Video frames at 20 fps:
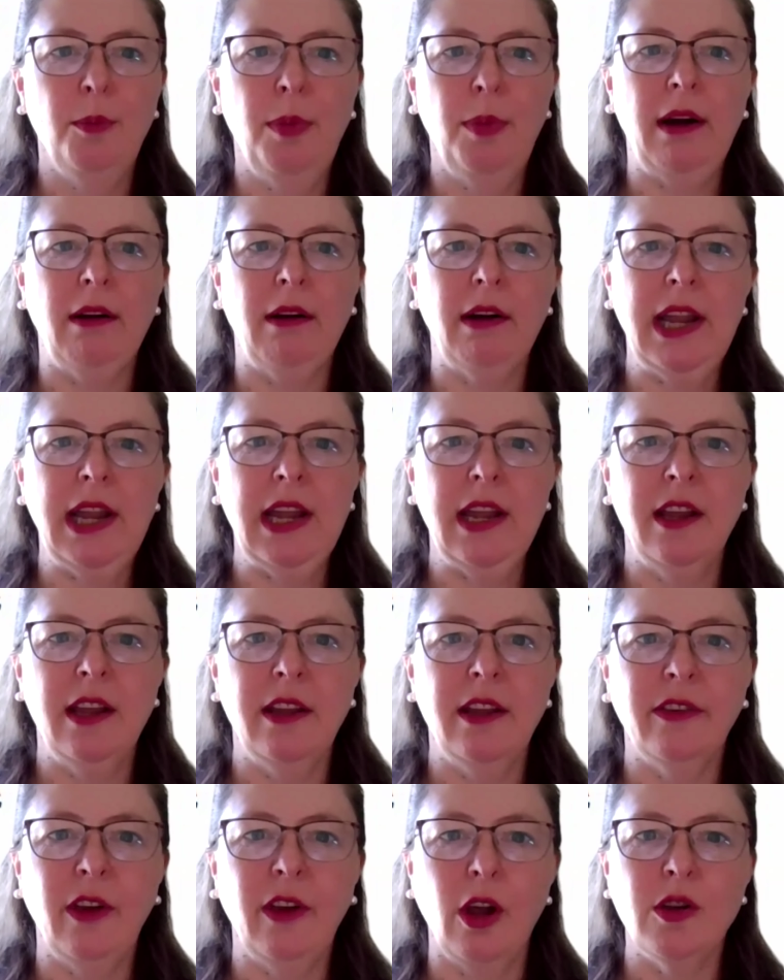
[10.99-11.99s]
Barry
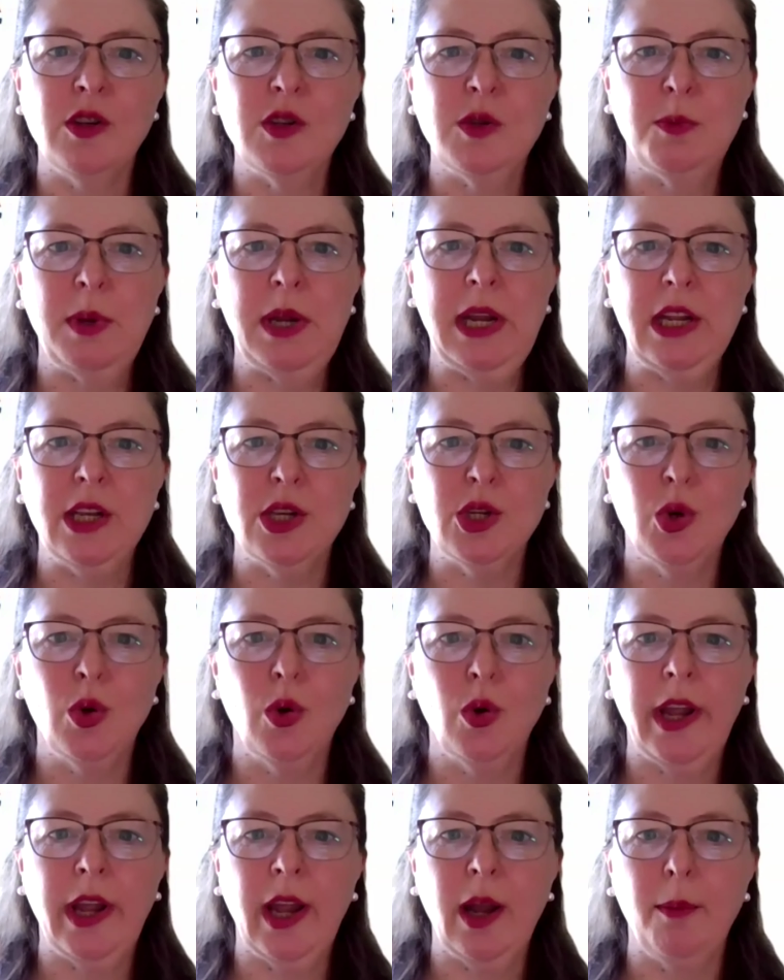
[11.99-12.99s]
is going to be
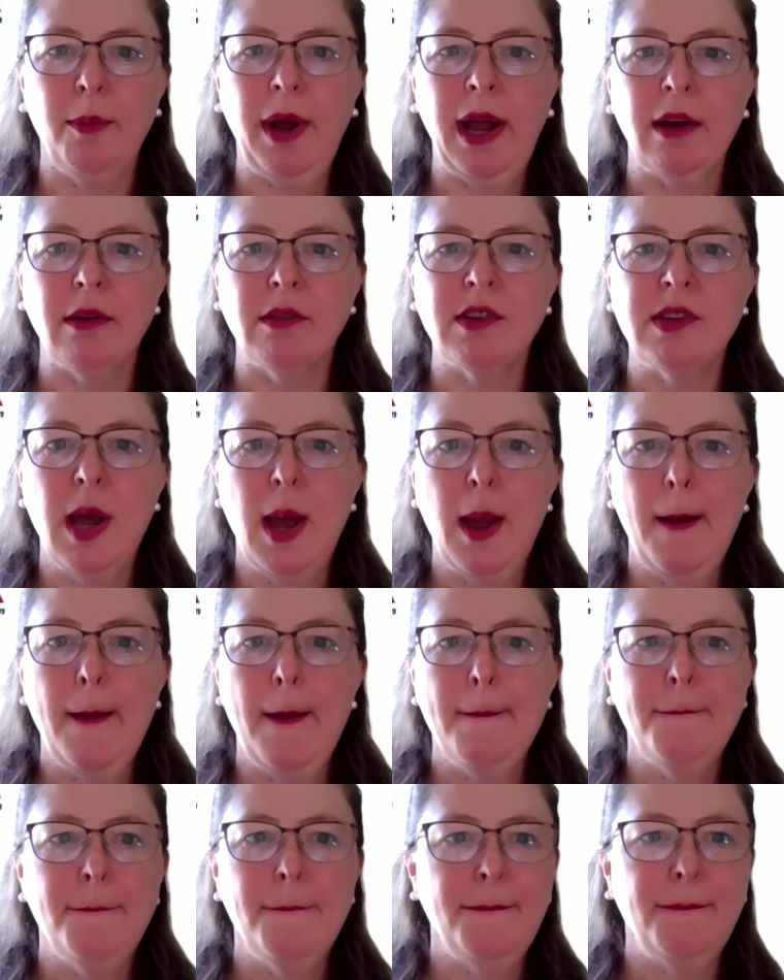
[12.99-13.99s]
talking about
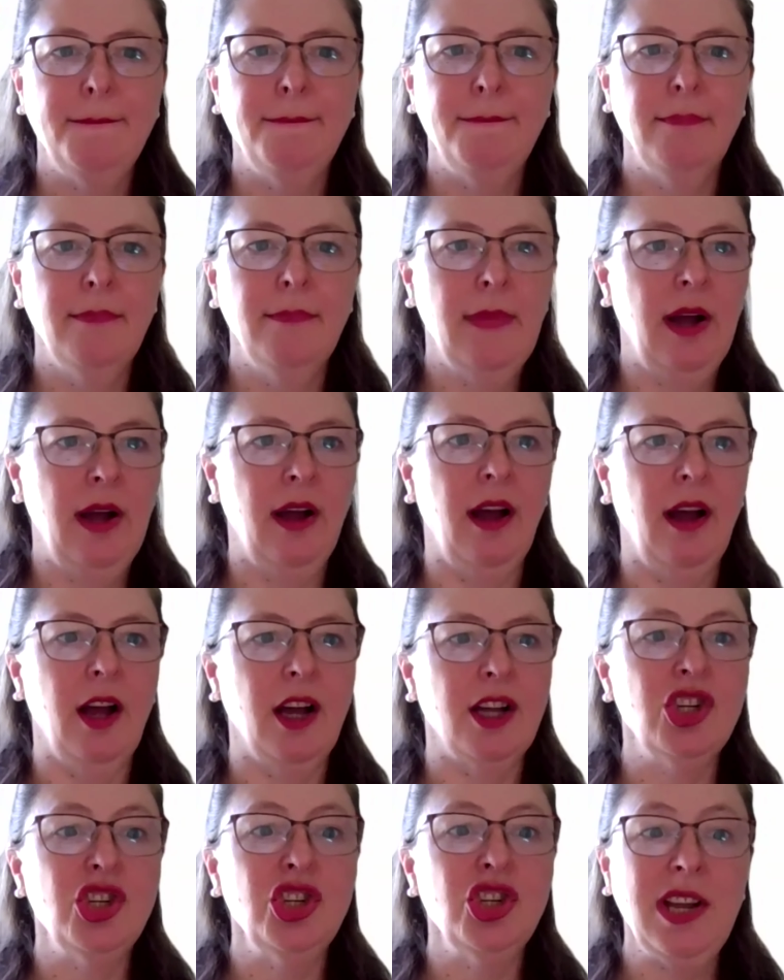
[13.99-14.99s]

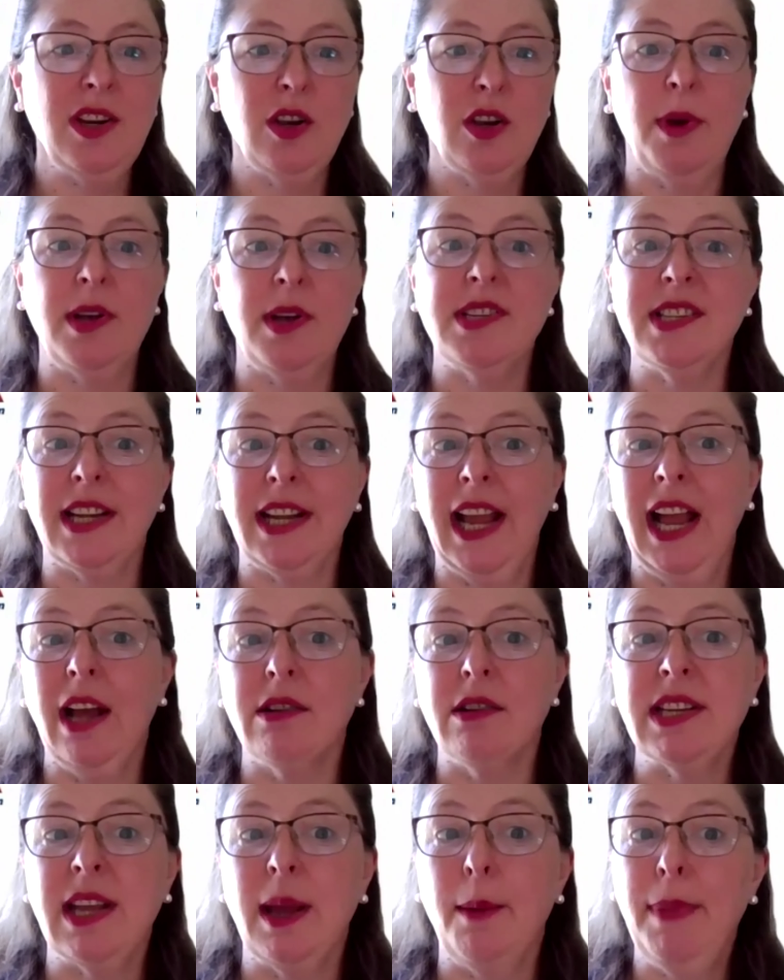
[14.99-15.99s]
uh, shadow busting,
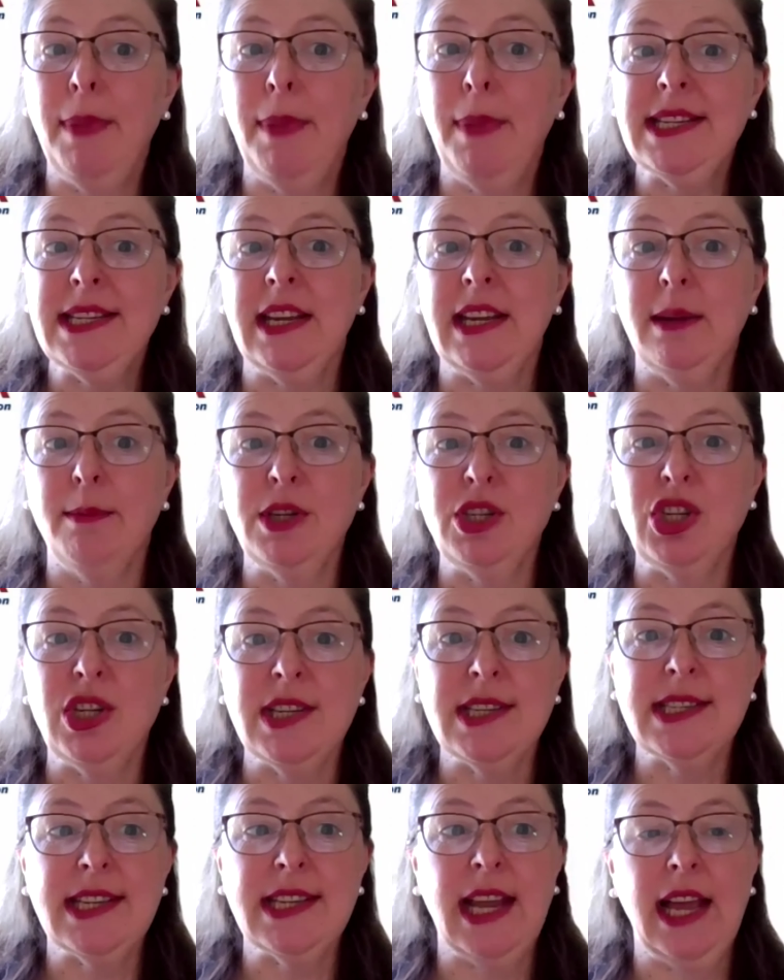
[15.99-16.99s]
how to get better
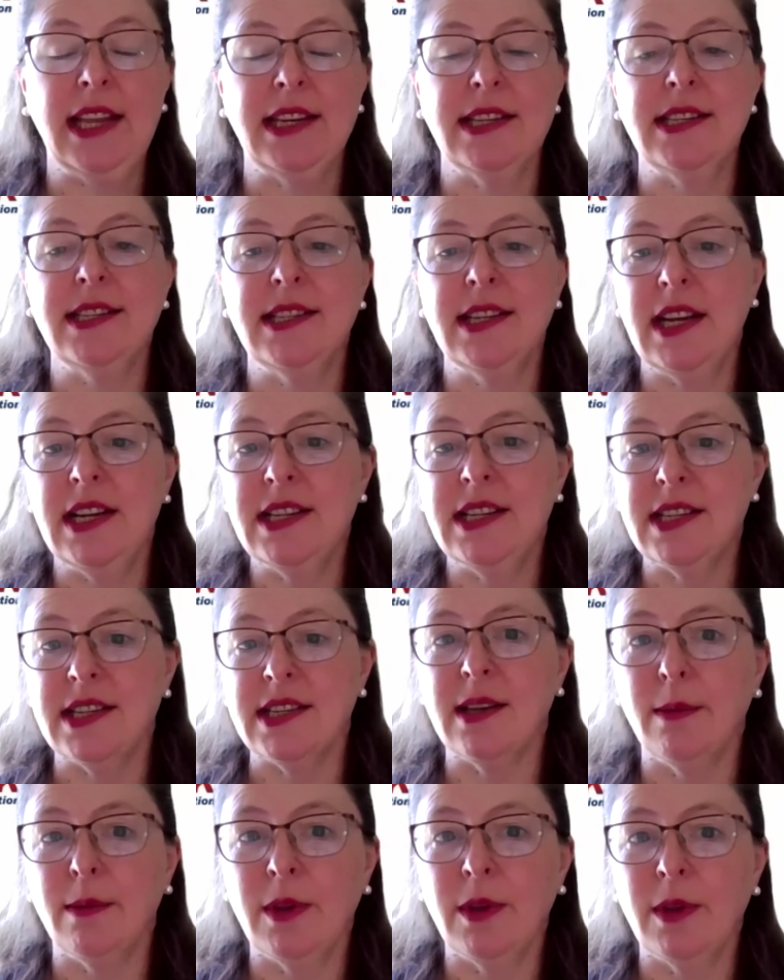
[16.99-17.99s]
images and
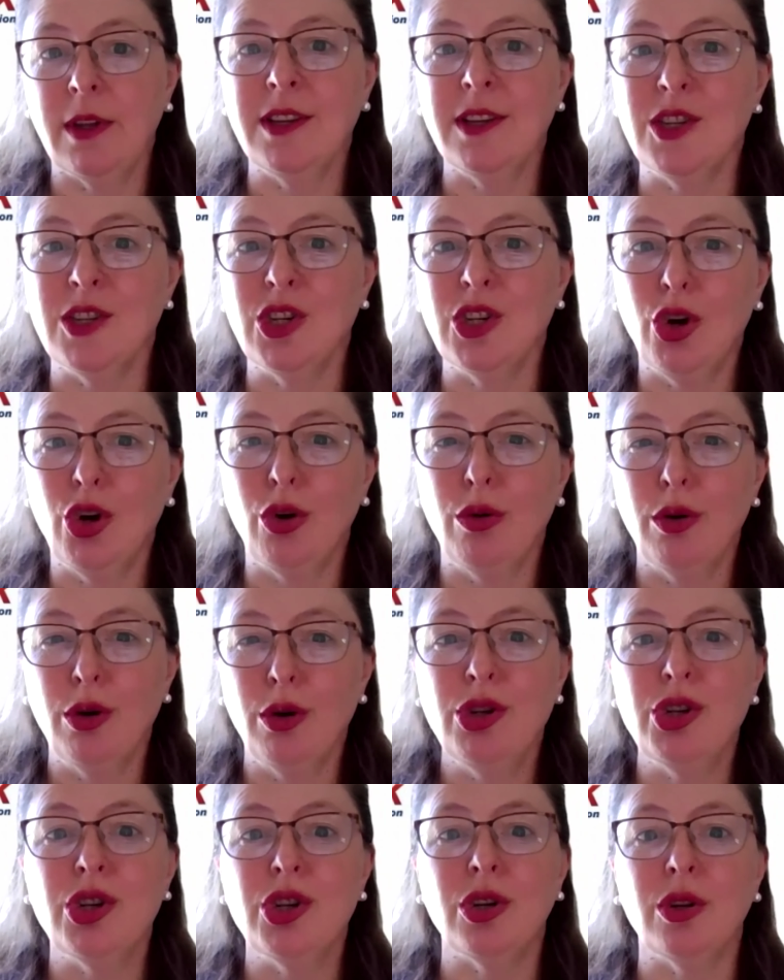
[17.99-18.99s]
data, something that is
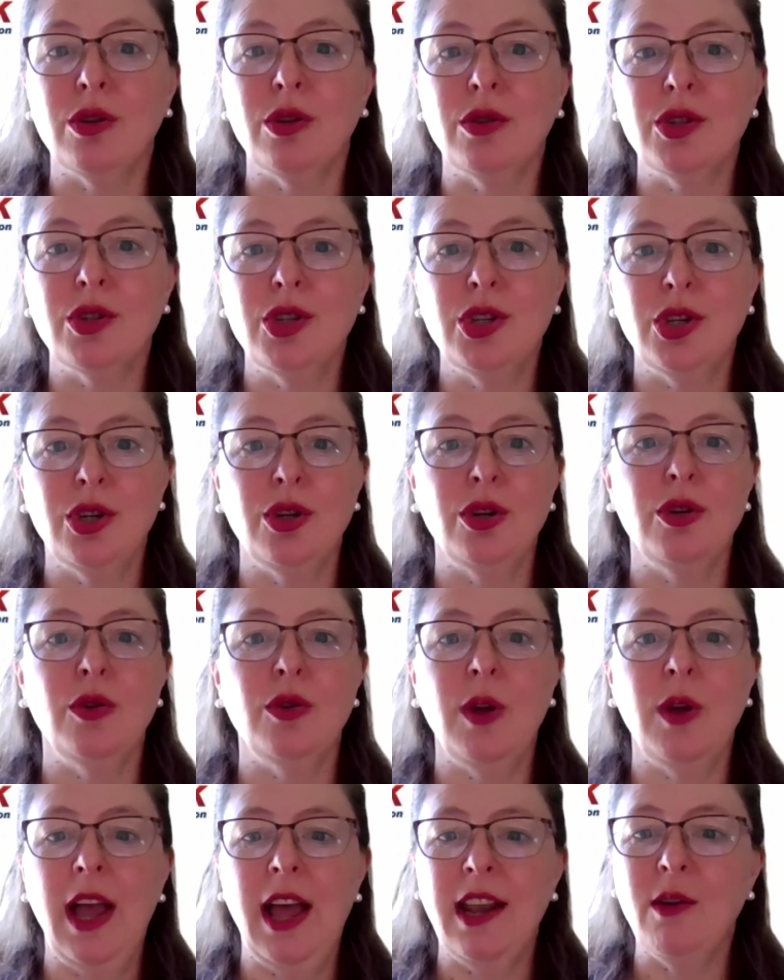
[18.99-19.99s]
crucial
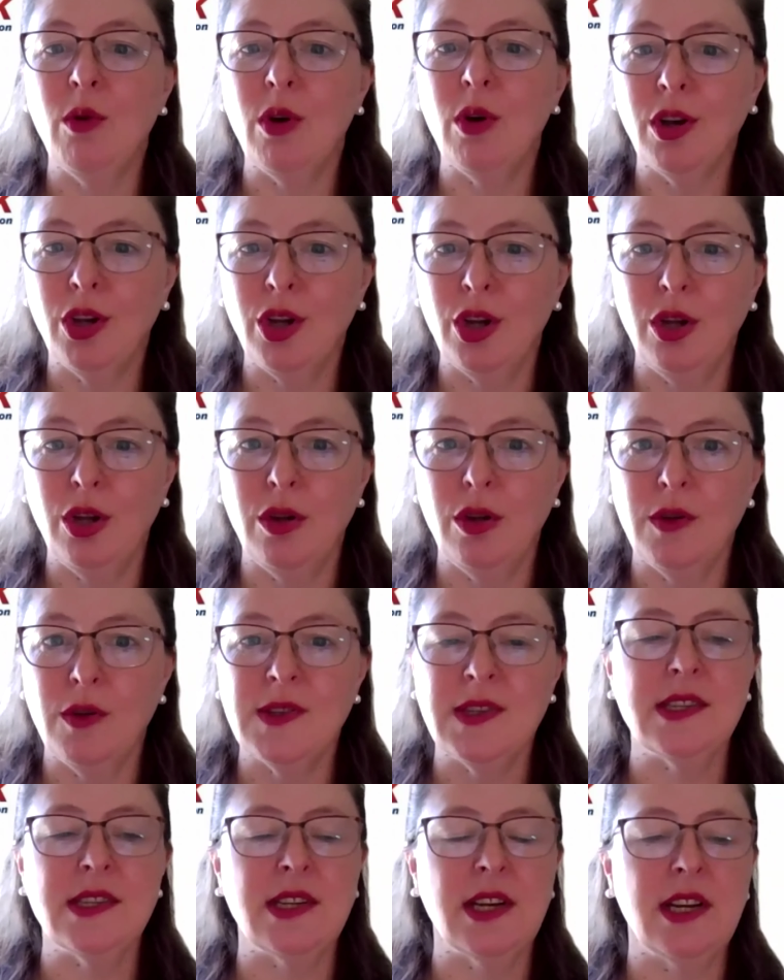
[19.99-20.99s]
to anyone who
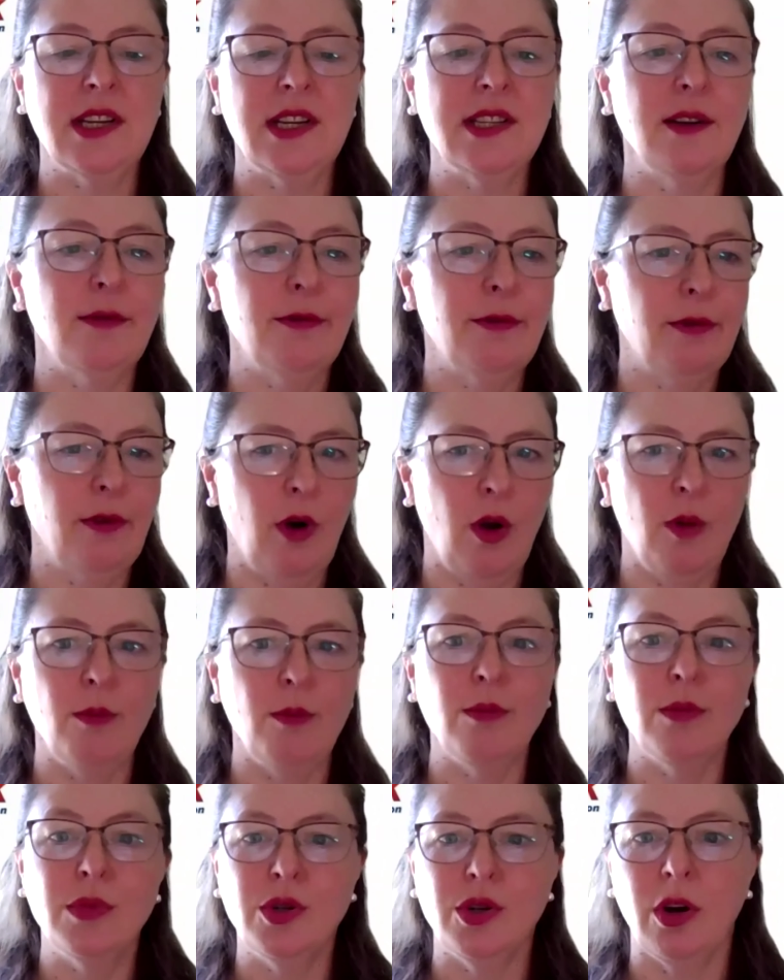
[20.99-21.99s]
uses data
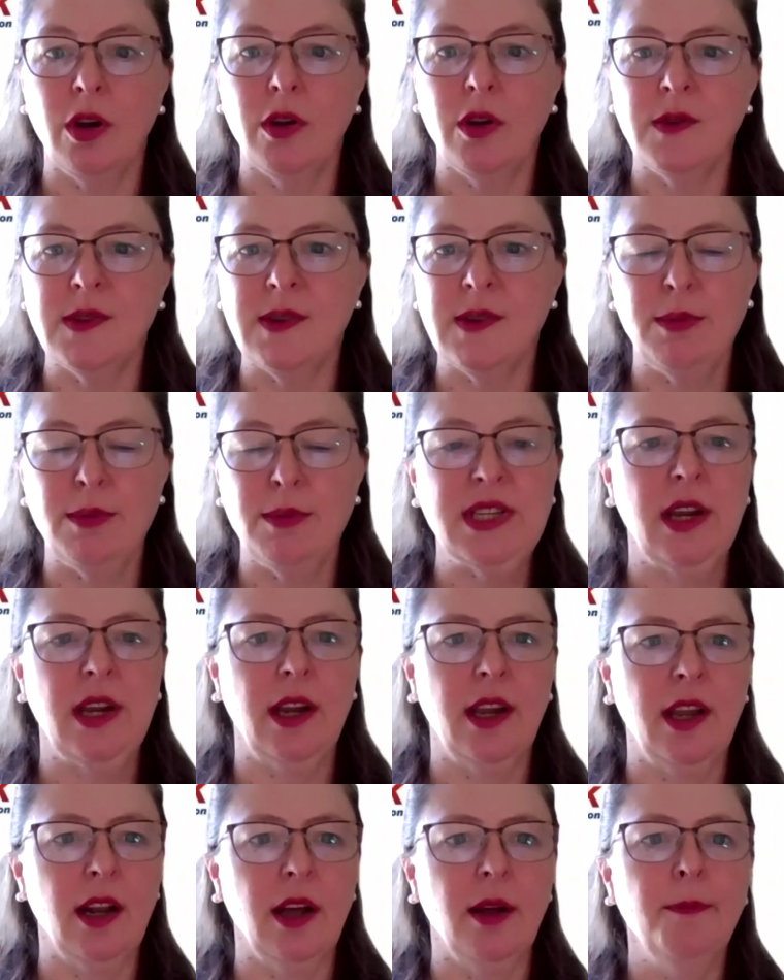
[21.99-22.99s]
from drones in
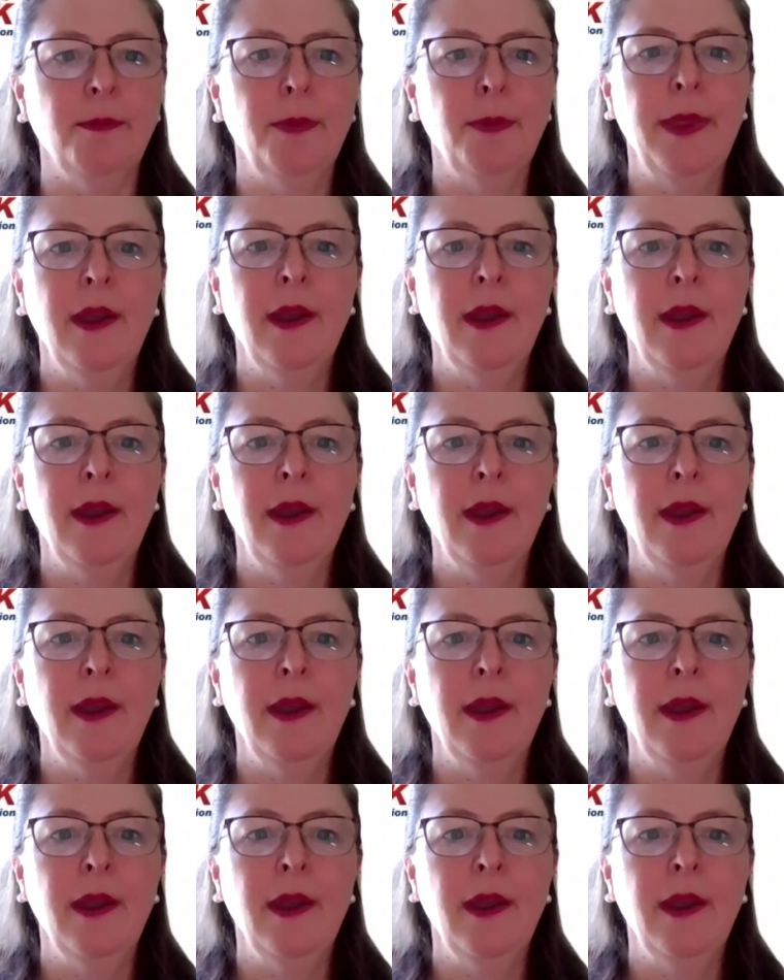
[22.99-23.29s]
particular.